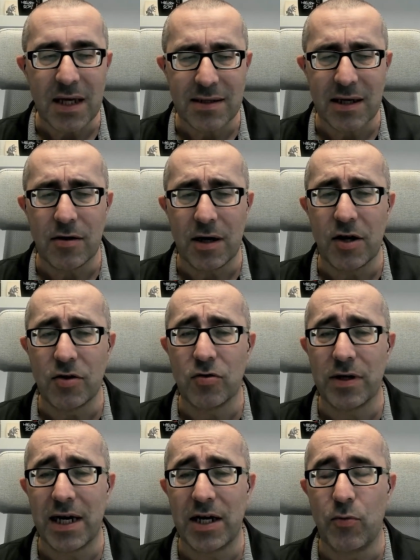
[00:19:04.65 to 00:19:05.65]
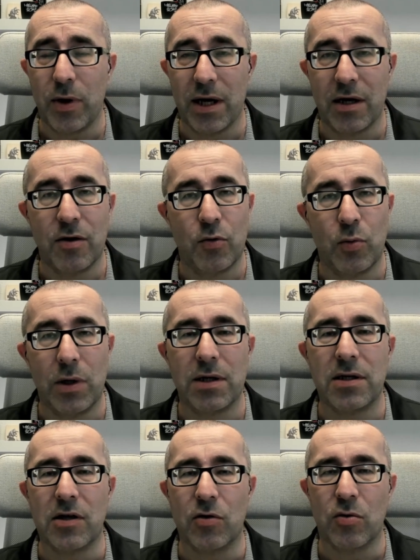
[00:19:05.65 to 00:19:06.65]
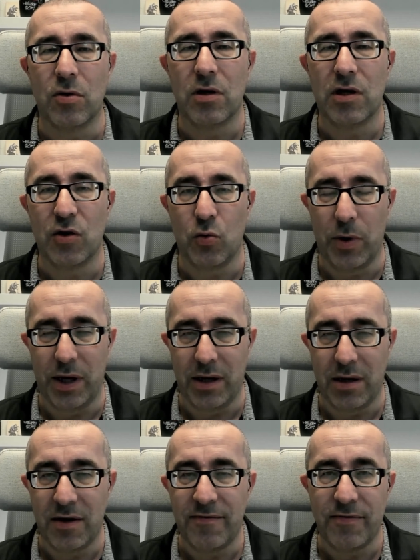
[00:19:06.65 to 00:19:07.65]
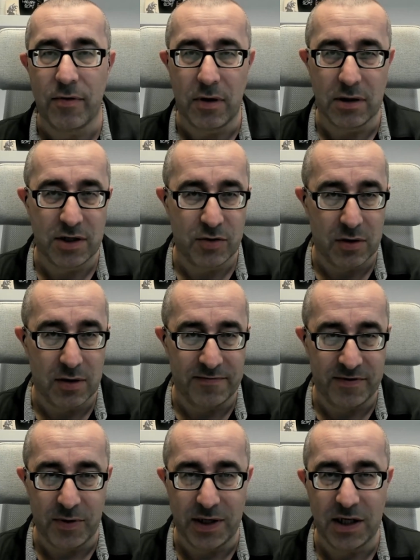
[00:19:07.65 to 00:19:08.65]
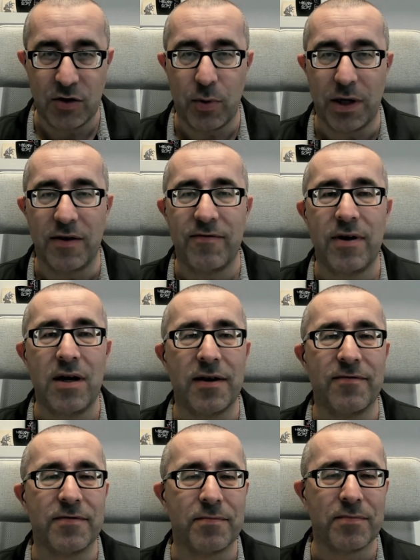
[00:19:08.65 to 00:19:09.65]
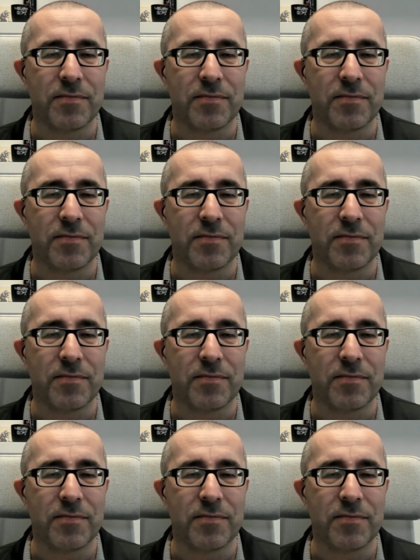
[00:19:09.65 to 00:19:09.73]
So Outlook Anywhere will go away in fall of 2025.